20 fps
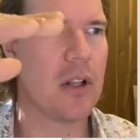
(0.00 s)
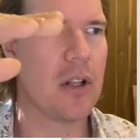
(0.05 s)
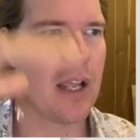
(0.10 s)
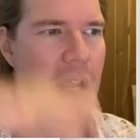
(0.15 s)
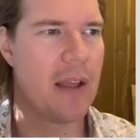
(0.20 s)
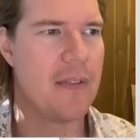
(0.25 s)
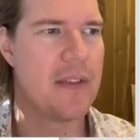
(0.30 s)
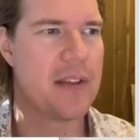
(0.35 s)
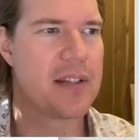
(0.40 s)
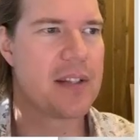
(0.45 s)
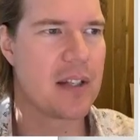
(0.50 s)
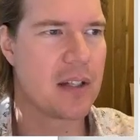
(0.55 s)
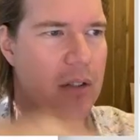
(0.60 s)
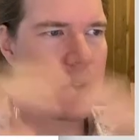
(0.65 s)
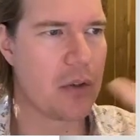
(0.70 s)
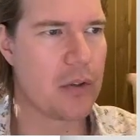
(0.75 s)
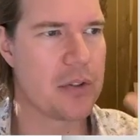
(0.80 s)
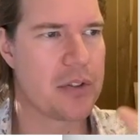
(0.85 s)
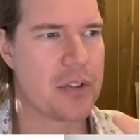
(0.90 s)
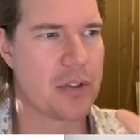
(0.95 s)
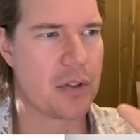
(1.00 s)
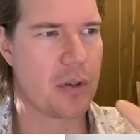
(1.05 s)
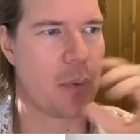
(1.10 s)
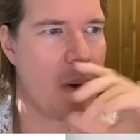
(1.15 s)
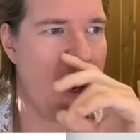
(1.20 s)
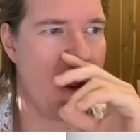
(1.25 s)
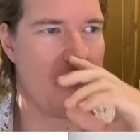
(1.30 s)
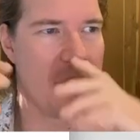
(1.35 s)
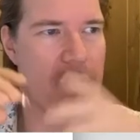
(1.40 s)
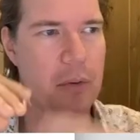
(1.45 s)
and the signals
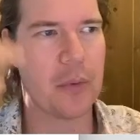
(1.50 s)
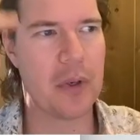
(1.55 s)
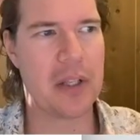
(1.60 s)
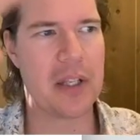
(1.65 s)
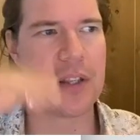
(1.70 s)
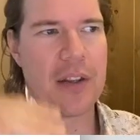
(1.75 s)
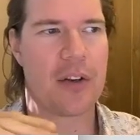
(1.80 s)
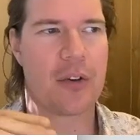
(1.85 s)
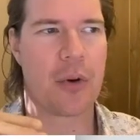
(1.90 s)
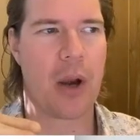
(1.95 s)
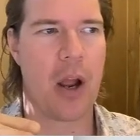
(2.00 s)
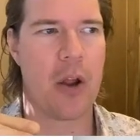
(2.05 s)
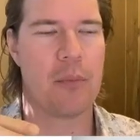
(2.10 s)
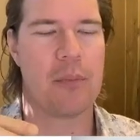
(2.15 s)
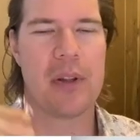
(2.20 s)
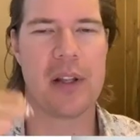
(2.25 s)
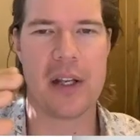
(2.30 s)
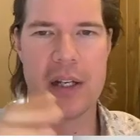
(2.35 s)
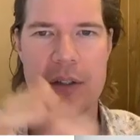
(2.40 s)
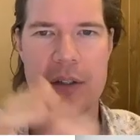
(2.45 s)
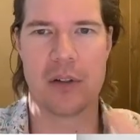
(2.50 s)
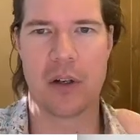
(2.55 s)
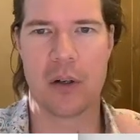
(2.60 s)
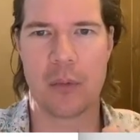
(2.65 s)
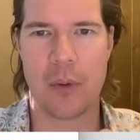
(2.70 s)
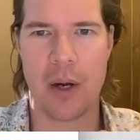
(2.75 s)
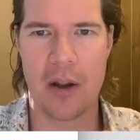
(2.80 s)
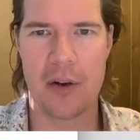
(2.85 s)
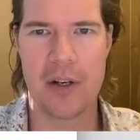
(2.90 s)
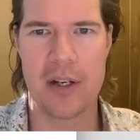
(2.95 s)
around it, really the ground plane
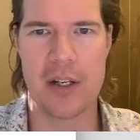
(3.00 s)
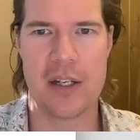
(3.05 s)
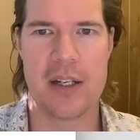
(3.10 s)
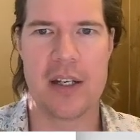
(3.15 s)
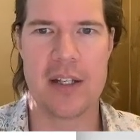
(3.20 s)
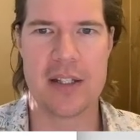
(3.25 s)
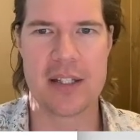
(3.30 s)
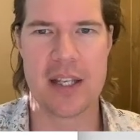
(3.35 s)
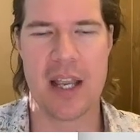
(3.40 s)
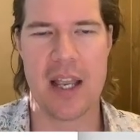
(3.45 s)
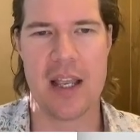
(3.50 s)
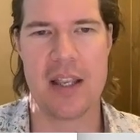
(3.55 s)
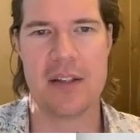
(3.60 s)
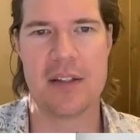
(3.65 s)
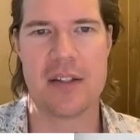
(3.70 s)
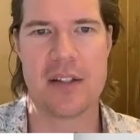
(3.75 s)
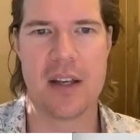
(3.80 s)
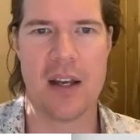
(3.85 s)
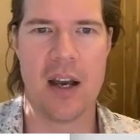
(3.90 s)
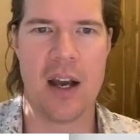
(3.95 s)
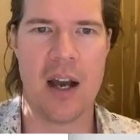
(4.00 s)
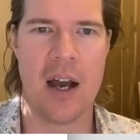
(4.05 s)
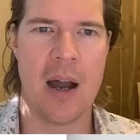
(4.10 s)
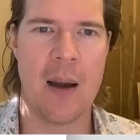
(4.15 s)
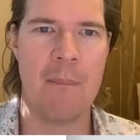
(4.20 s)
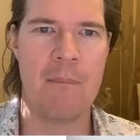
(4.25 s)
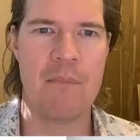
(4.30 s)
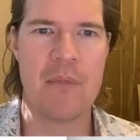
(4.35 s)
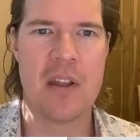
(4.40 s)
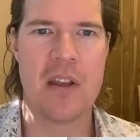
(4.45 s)
around it. And it says
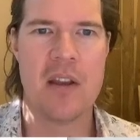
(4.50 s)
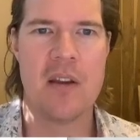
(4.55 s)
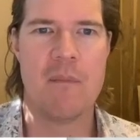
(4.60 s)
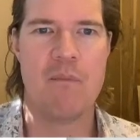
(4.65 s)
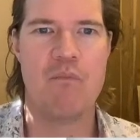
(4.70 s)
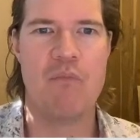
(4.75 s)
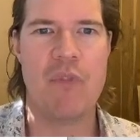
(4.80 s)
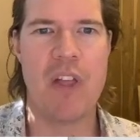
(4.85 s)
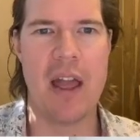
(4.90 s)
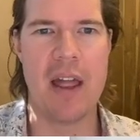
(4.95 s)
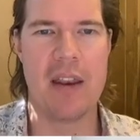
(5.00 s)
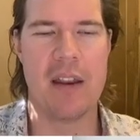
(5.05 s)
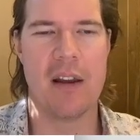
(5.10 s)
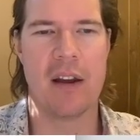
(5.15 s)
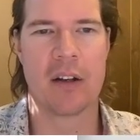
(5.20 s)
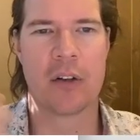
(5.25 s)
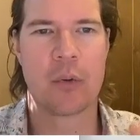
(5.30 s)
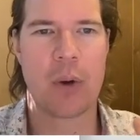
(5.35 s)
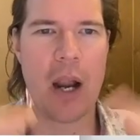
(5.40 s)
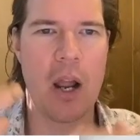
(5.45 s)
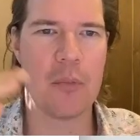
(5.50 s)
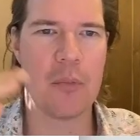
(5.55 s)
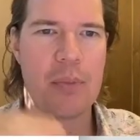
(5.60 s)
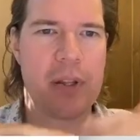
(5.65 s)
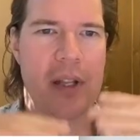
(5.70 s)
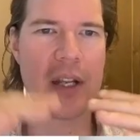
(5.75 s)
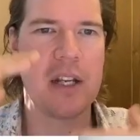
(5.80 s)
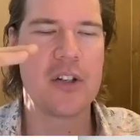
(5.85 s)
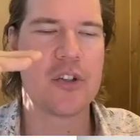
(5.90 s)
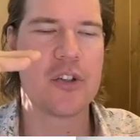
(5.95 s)
that a ground
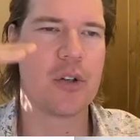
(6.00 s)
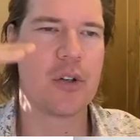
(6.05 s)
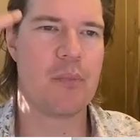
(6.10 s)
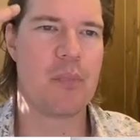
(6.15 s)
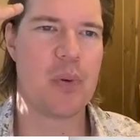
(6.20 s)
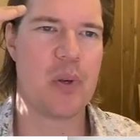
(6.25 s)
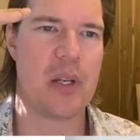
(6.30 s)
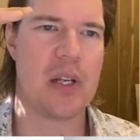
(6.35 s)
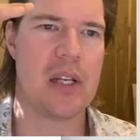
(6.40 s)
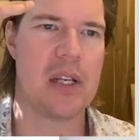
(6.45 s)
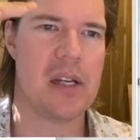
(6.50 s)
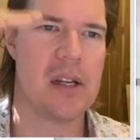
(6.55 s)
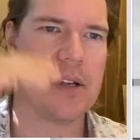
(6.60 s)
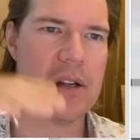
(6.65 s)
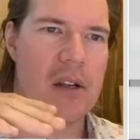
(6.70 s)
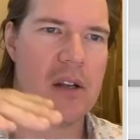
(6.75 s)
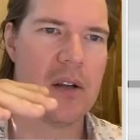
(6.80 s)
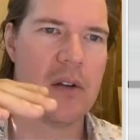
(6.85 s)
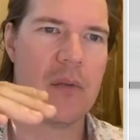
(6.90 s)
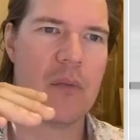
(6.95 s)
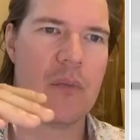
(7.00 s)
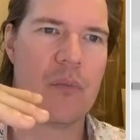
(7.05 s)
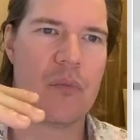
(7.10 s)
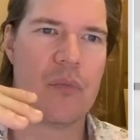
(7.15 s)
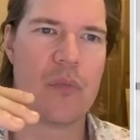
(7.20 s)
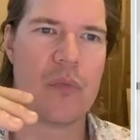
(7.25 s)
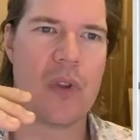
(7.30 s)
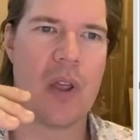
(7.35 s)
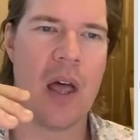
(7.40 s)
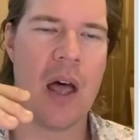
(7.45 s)
plane should be
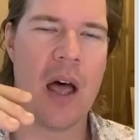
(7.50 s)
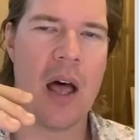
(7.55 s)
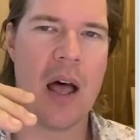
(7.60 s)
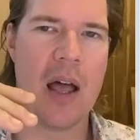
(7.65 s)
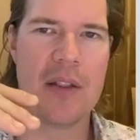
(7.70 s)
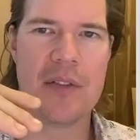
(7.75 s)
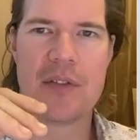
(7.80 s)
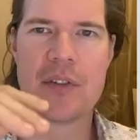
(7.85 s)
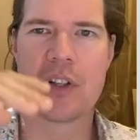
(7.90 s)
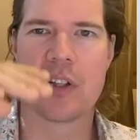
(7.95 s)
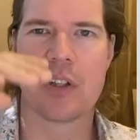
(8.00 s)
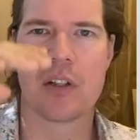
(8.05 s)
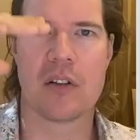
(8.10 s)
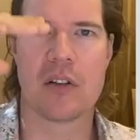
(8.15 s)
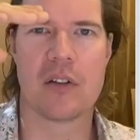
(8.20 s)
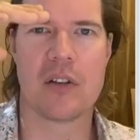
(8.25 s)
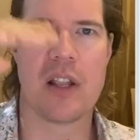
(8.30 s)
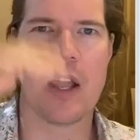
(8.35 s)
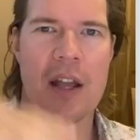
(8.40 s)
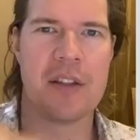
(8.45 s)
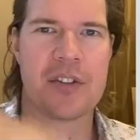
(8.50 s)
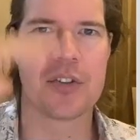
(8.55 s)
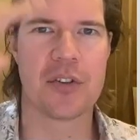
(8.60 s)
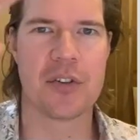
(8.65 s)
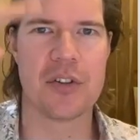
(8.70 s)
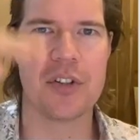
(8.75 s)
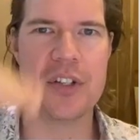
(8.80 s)
a certain